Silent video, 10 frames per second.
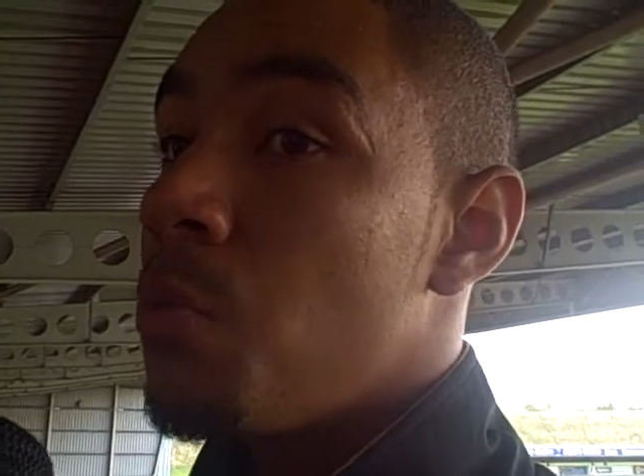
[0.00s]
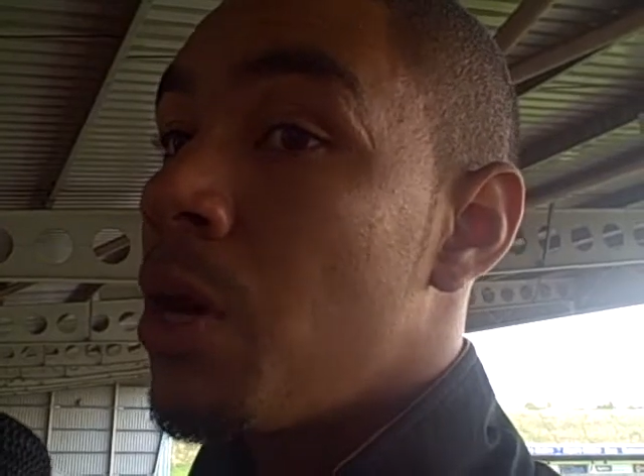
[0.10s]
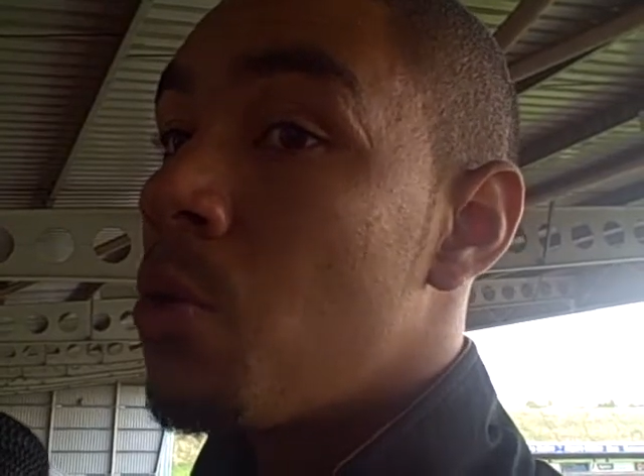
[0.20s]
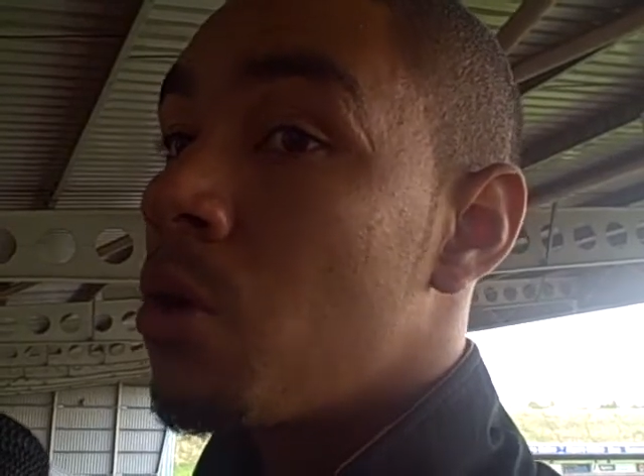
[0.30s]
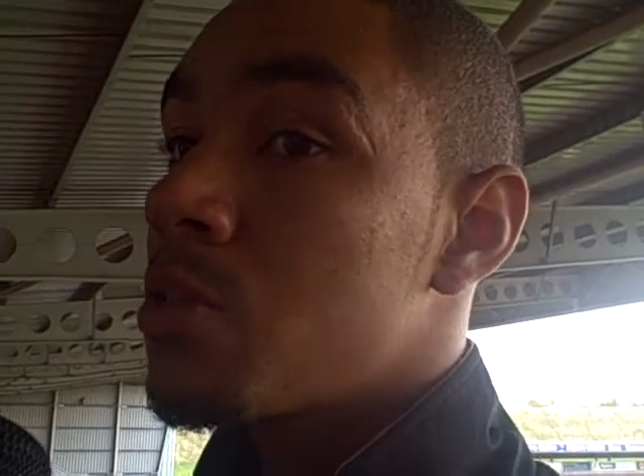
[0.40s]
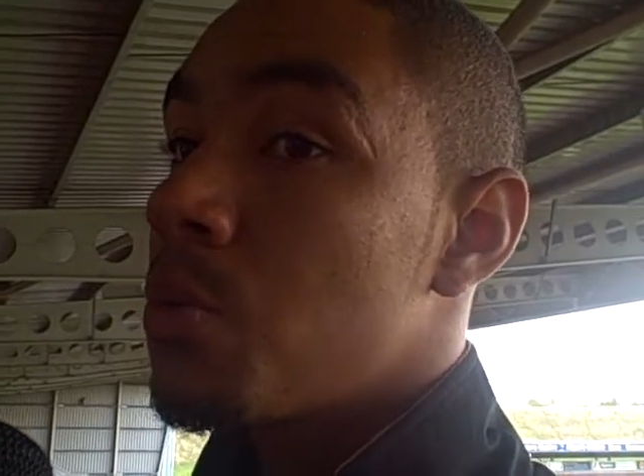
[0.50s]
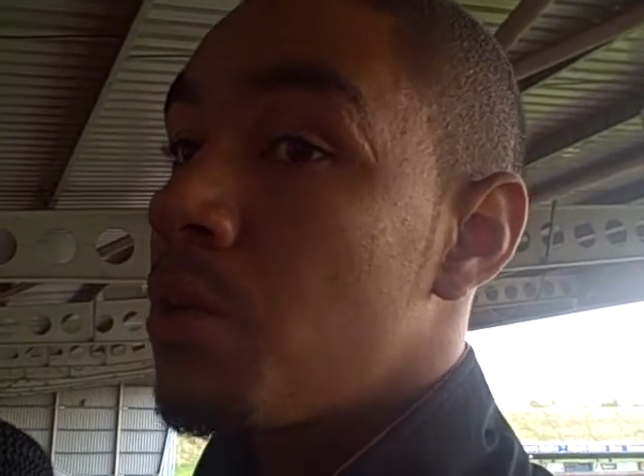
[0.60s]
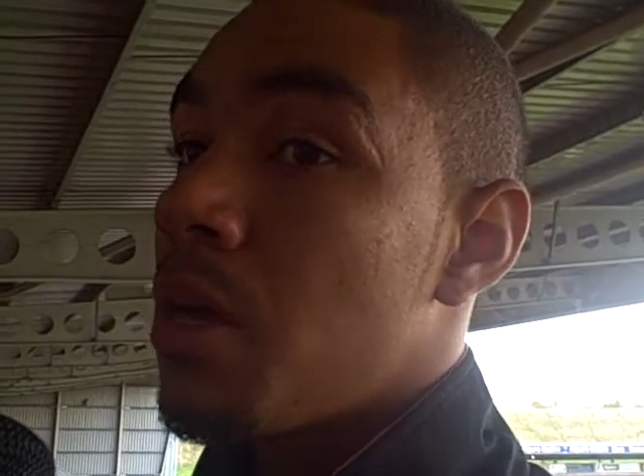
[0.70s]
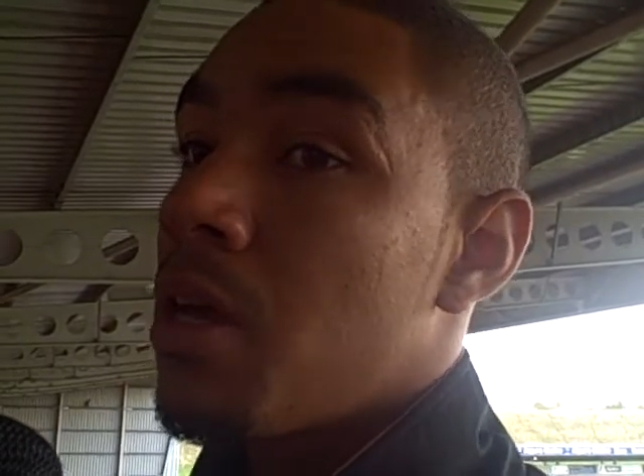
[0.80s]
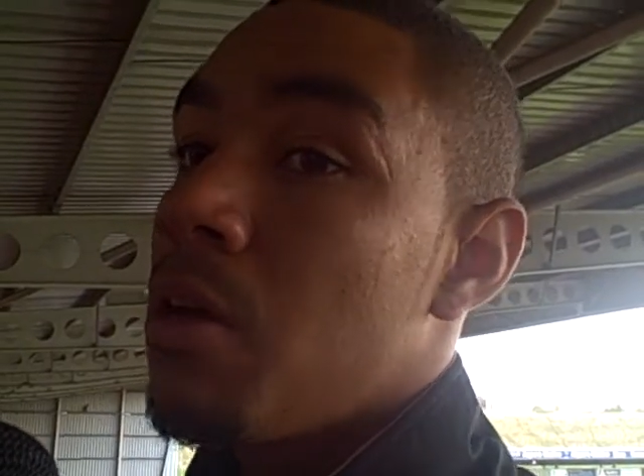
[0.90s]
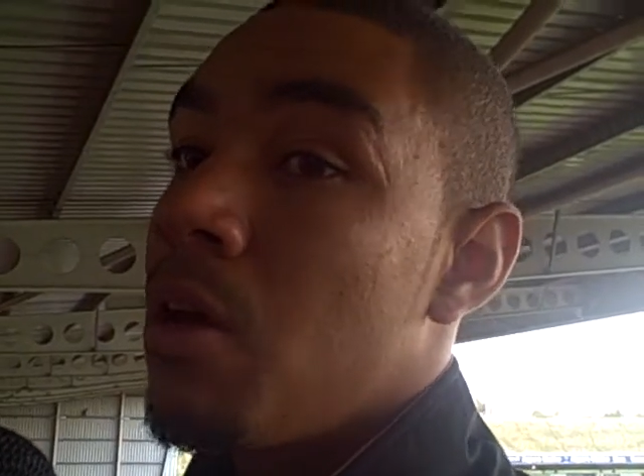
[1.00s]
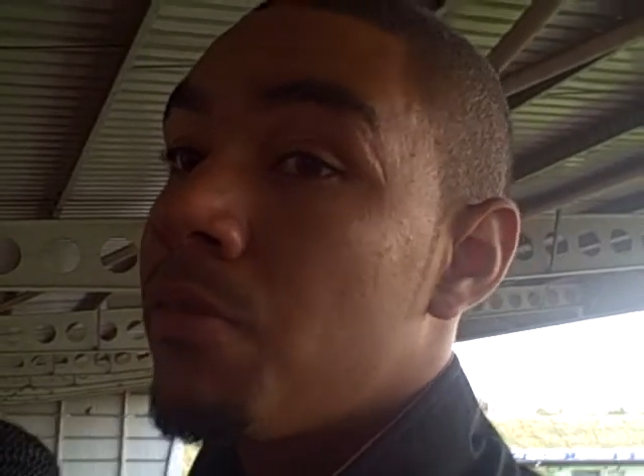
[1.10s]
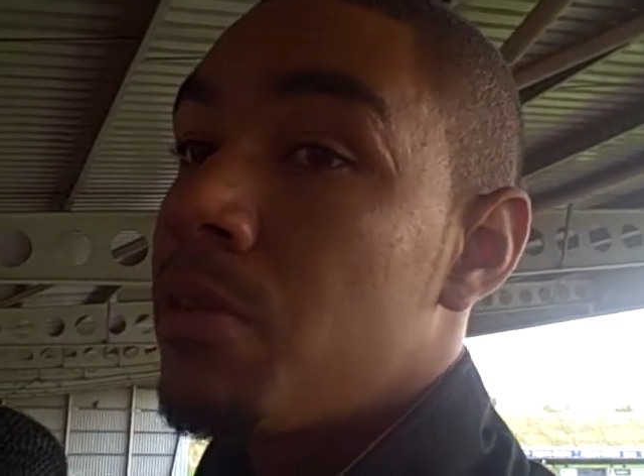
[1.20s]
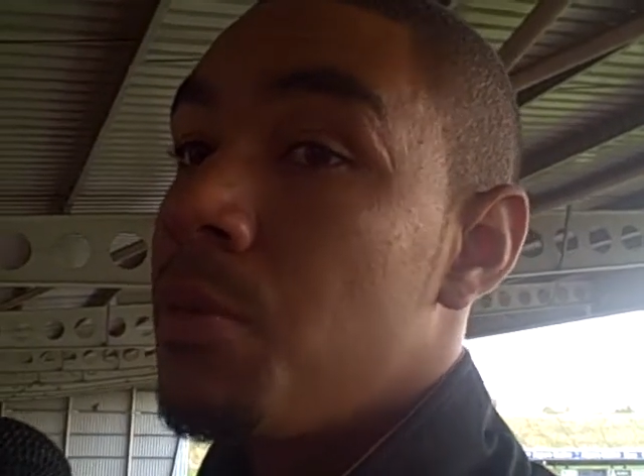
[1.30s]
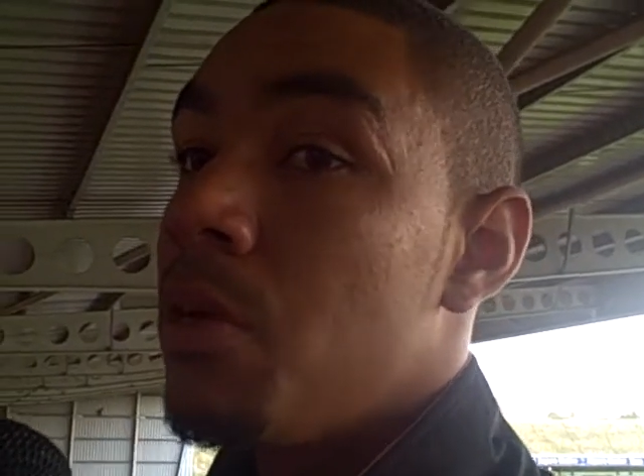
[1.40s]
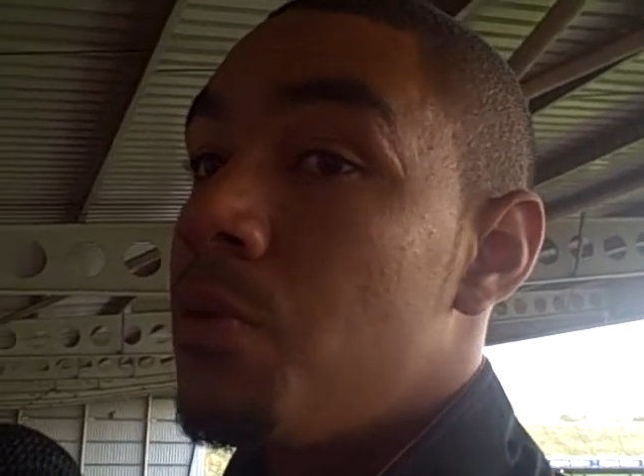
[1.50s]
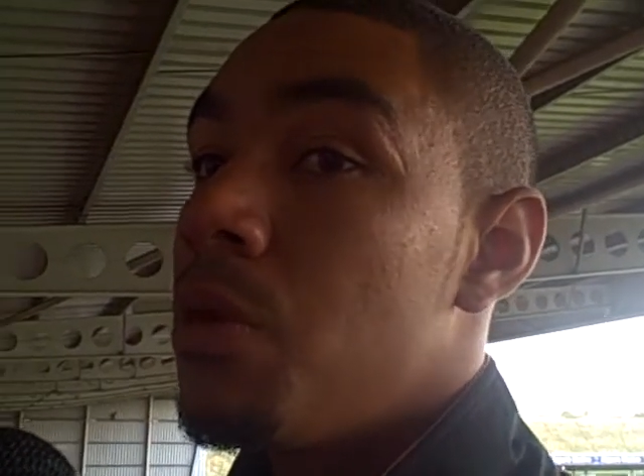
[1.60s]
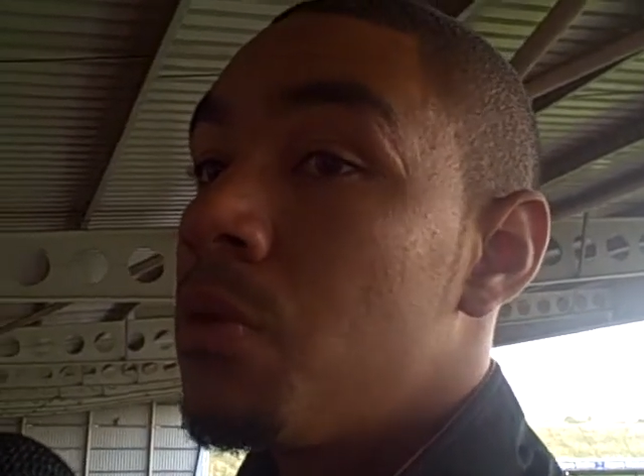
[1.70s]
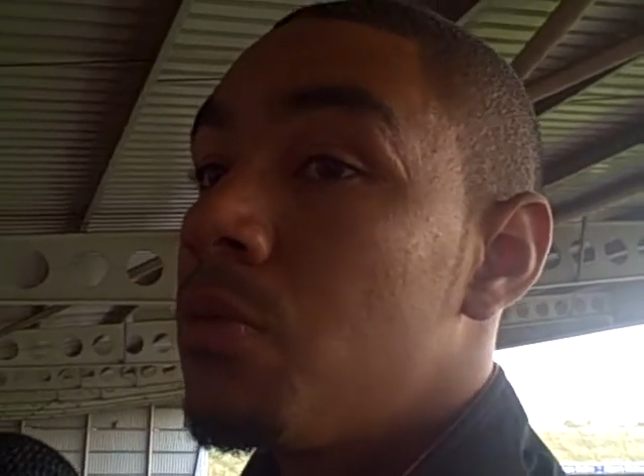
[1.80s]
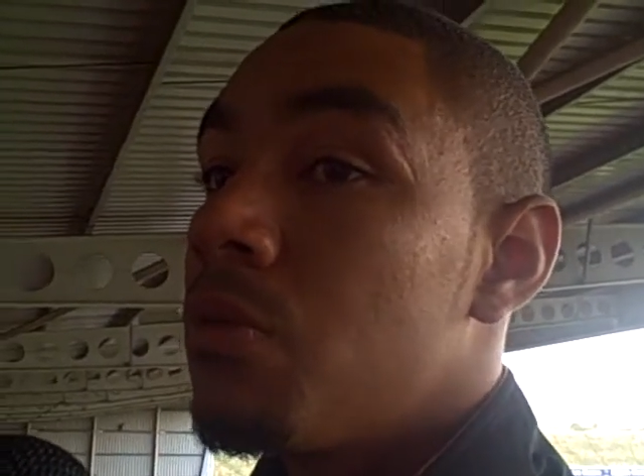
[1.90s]
go on to win that game comfortably if we
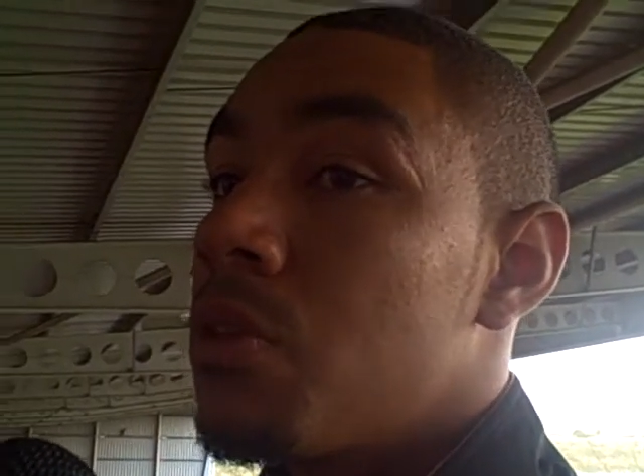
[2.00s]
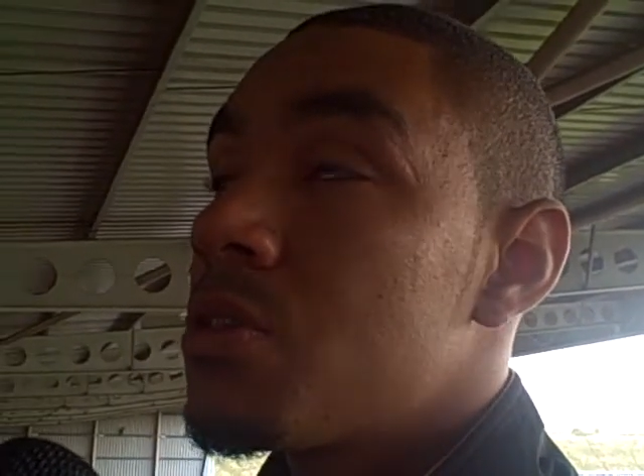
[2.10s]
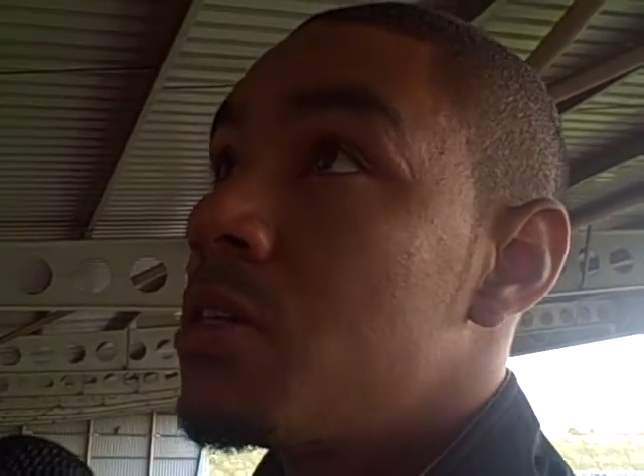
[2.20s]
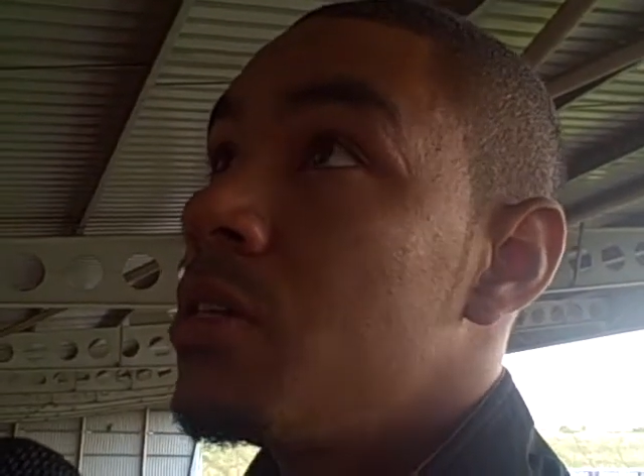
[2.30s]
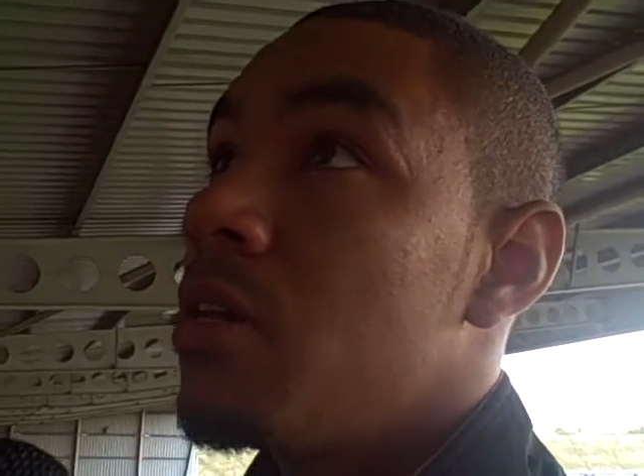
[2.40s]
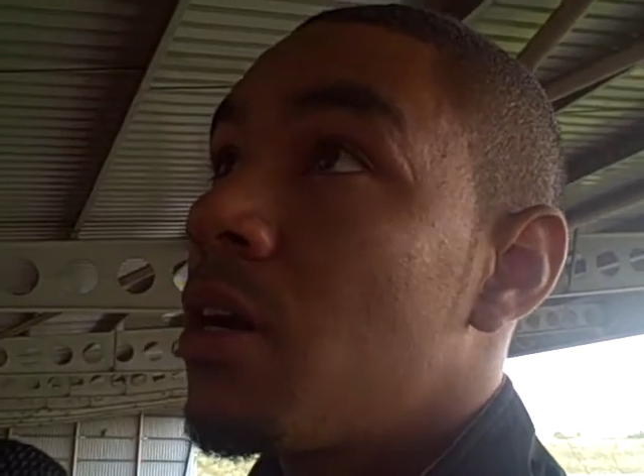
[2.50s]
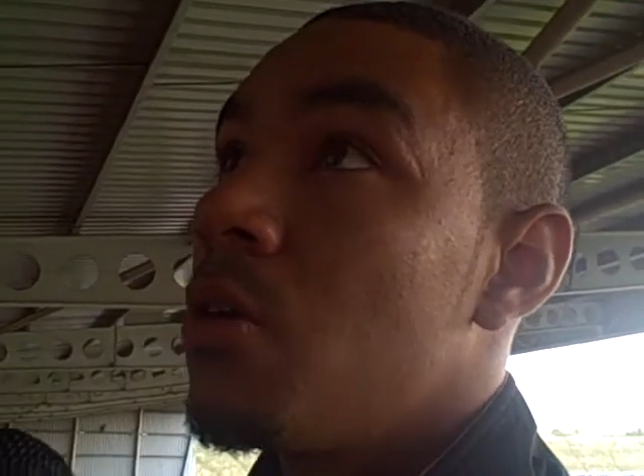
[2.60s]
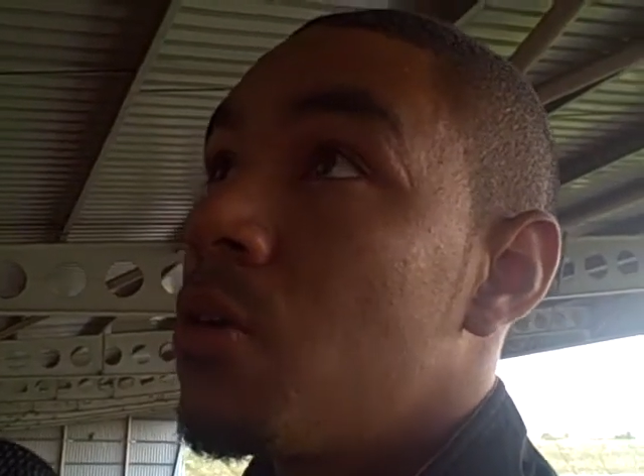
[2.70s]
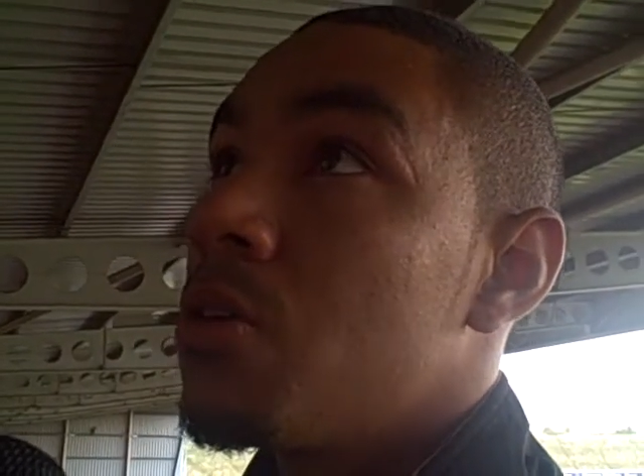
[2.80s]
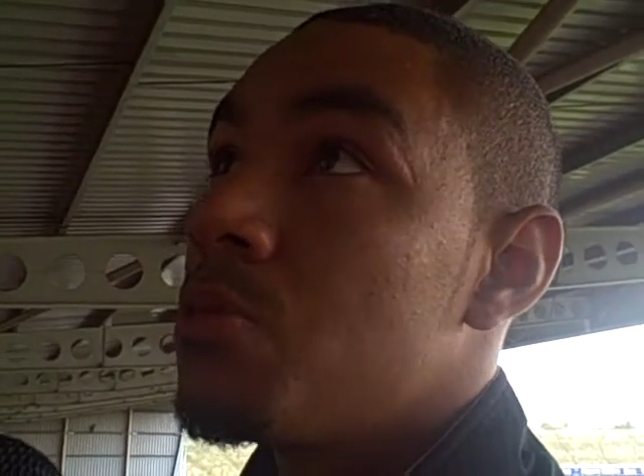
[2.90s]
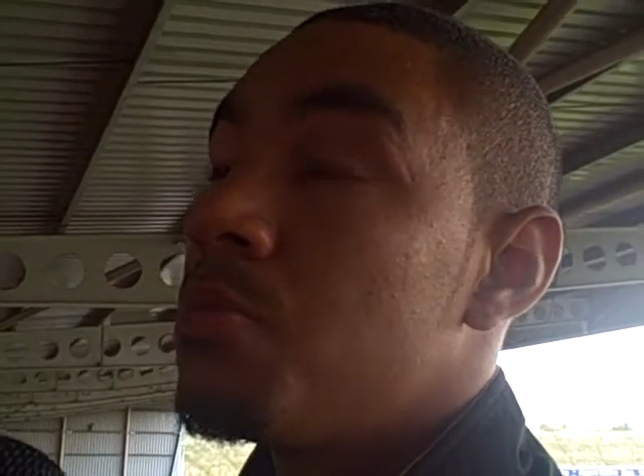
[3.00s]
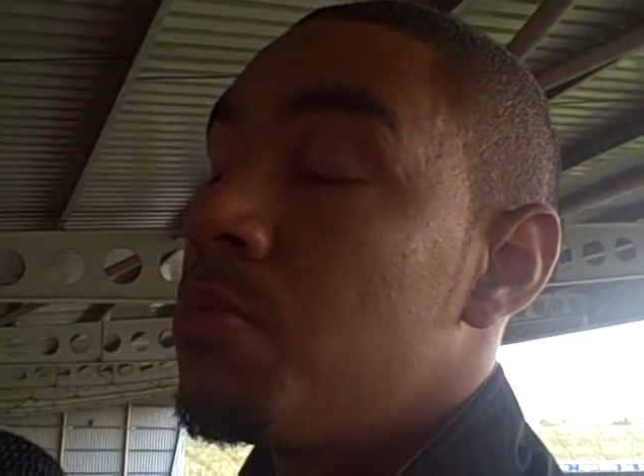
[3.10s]
don't concede that goal. But